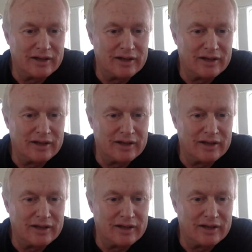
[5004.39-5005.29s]
So he's
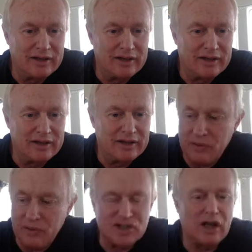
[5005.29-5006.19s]
saying, you know, what they're
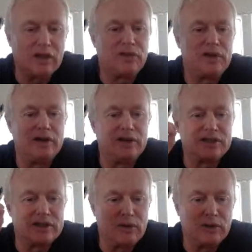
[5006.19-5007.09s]
saying and what the
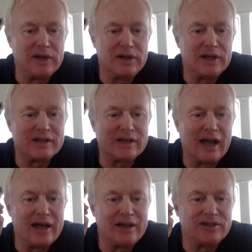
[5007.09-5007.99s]
Gestalt theorists and all
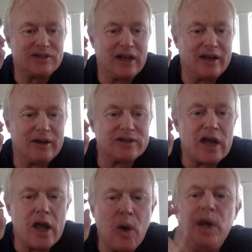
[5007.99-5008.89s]
these guys said is,
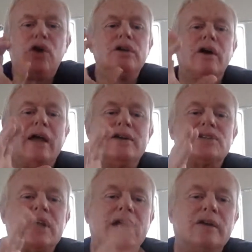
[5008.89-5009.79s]
we could not
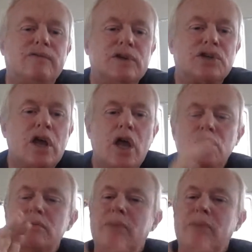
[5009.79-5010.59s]
understand a fish.